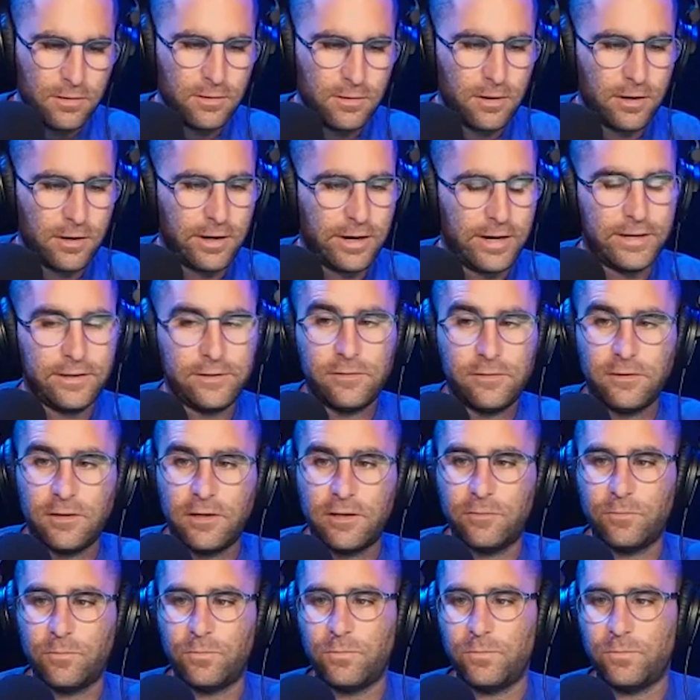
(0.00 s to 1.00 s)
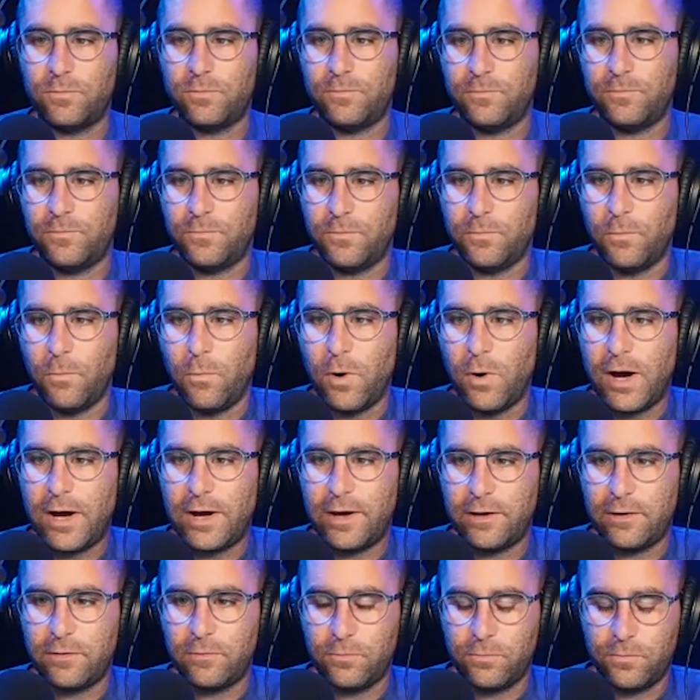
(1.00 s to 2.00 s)
a handle on
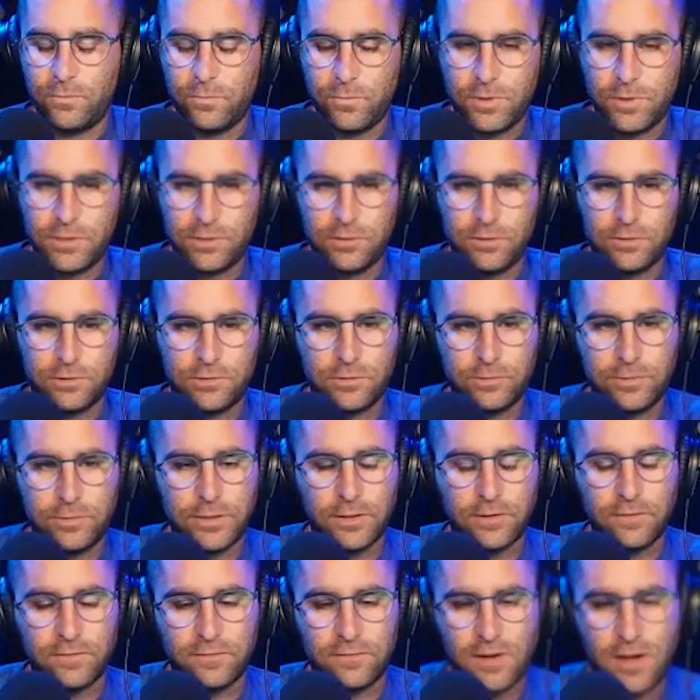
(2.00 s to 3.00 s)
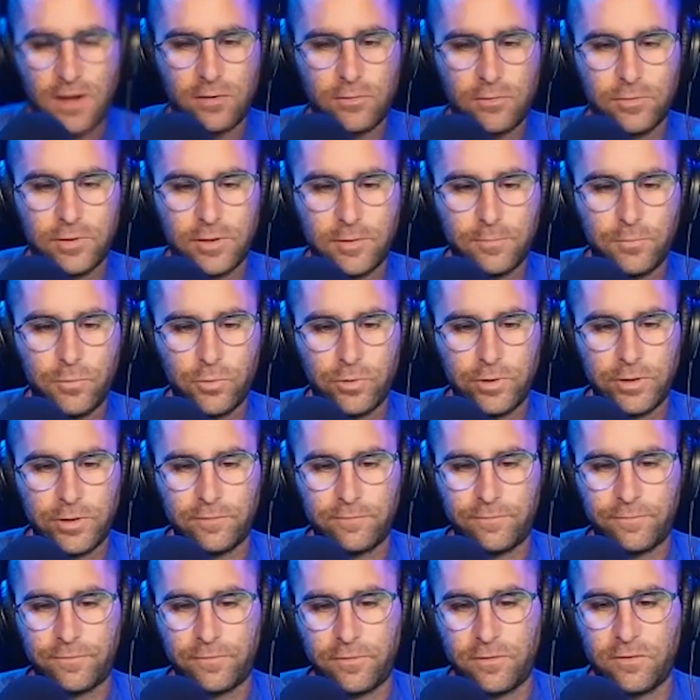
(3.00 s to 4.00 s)
why what you're doing is not only
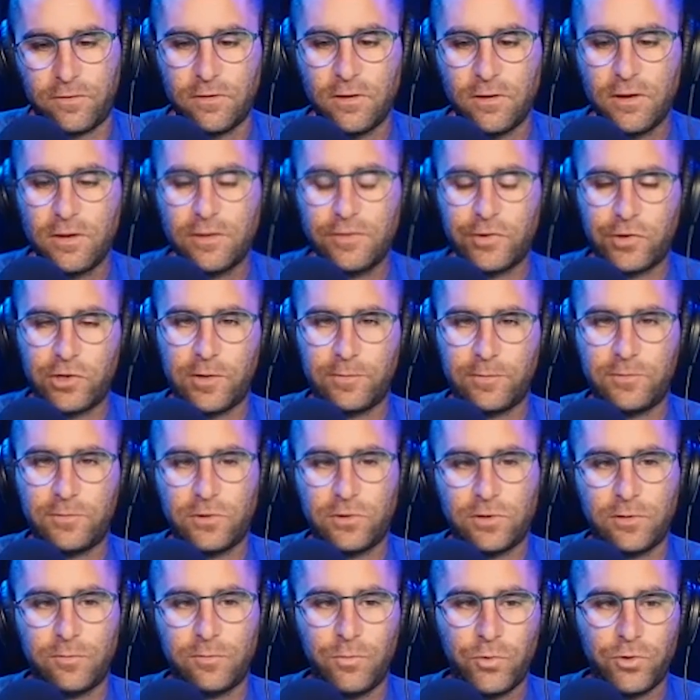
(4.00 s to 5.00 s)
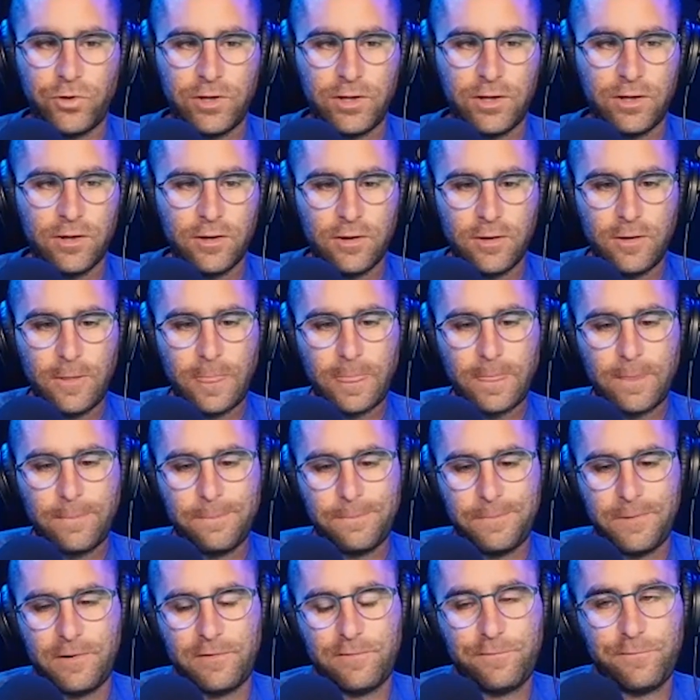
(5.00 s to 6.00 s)
important for the crypto community
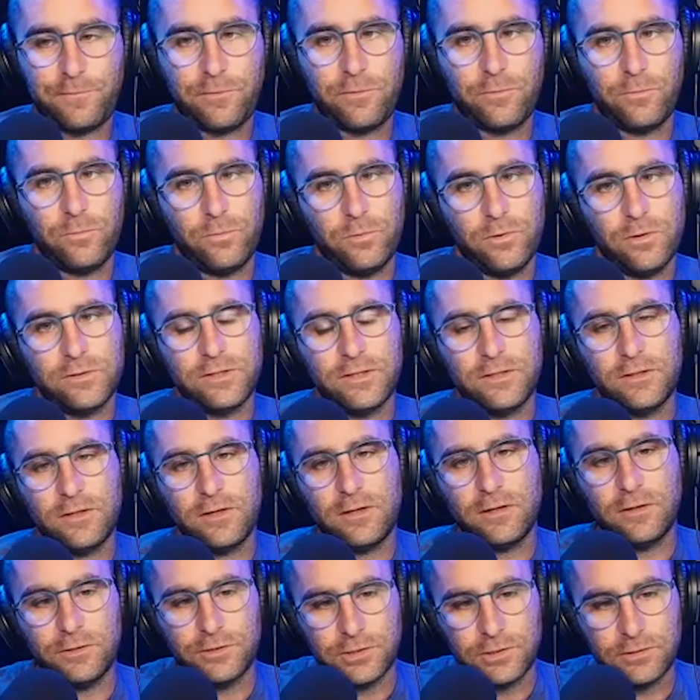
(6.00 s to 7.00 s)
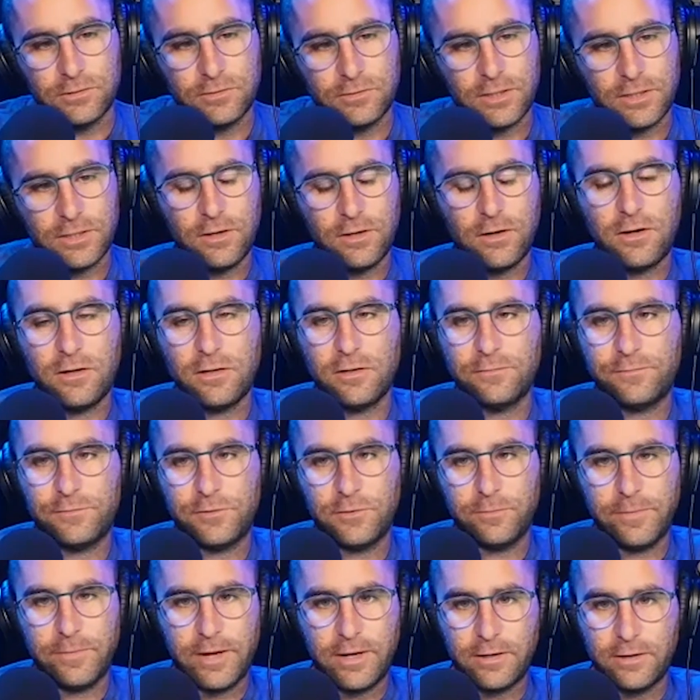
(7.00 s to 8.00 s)
but for the world at large and, and all of
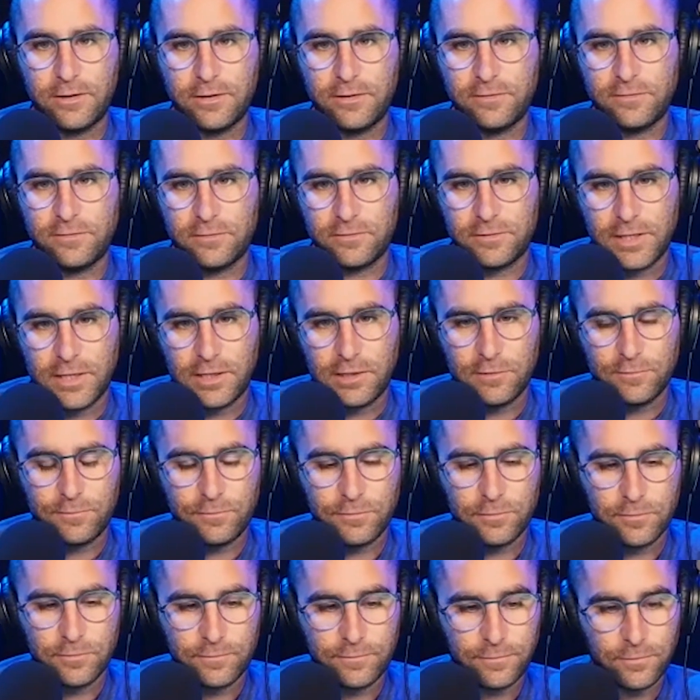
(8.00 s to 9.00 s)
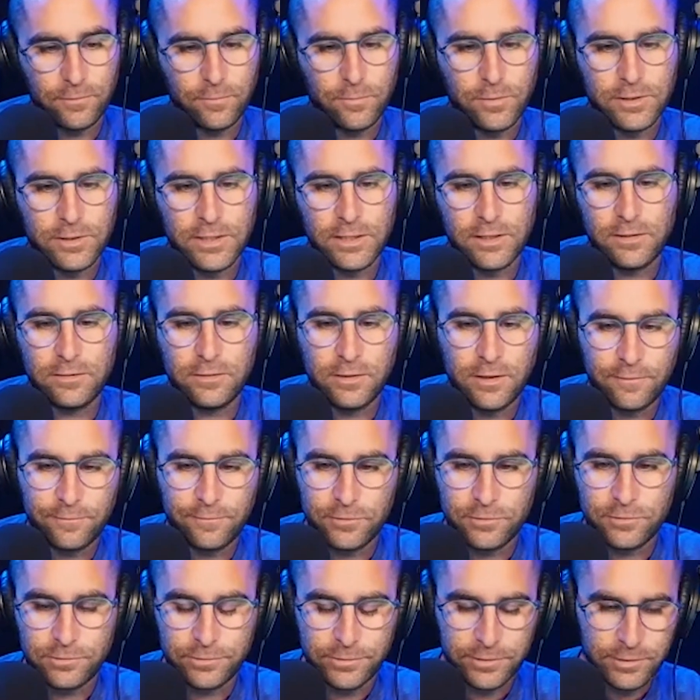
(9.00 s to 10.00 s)
humanity. So thank you for for working on that, for
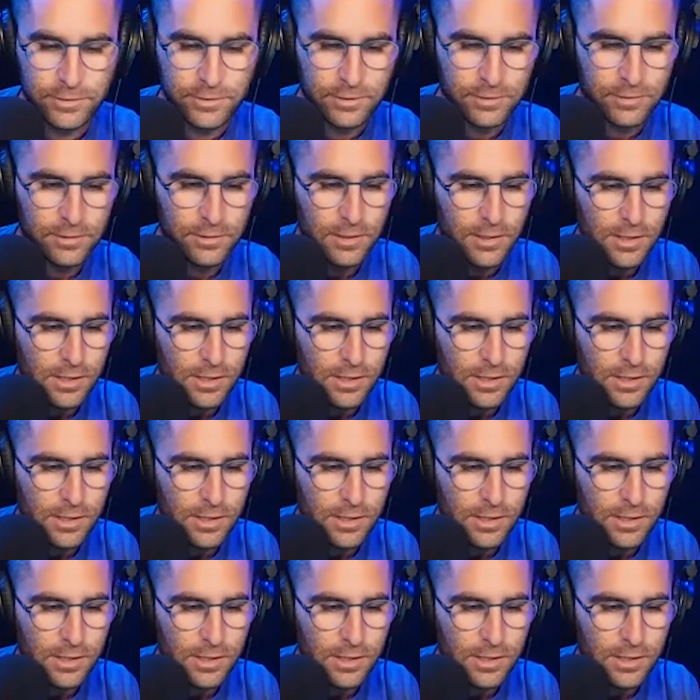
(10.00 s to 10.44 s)
doing the